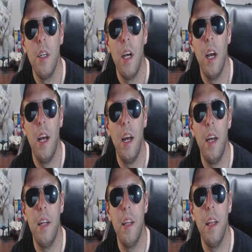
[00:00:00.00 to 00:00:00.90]

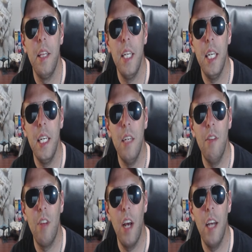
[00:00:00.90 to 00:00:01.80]
And the
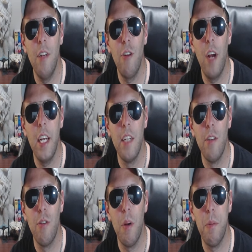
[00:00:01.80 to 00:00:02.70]
Isai
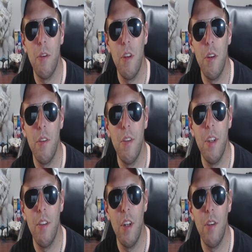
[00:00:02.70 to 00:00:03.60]
Dragon's representative
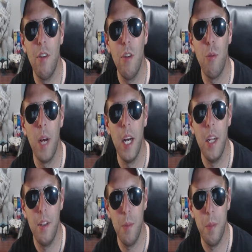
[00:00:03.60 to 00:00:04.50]
has entered as
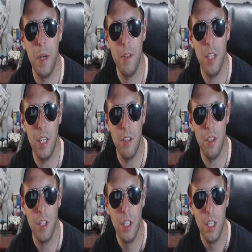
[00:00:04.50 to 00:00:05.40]
well. The bounty
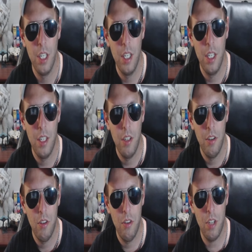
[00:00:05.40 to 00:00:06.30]
hunter,
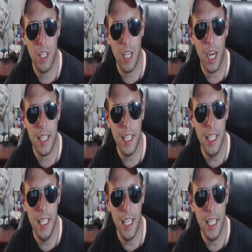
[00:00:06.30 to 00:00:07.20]

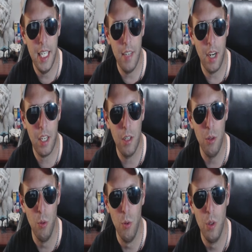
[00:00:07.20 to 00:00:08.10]
Sagaki
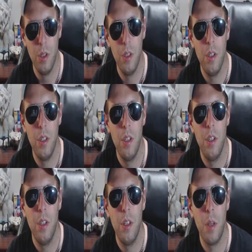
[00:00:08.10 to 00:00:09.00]
Hiraku,
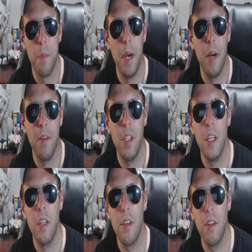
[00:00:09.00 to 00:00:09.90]
the bounty
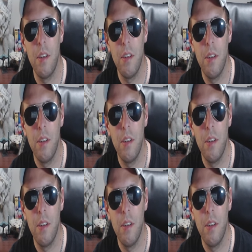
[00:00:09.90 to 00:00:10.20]
hunter.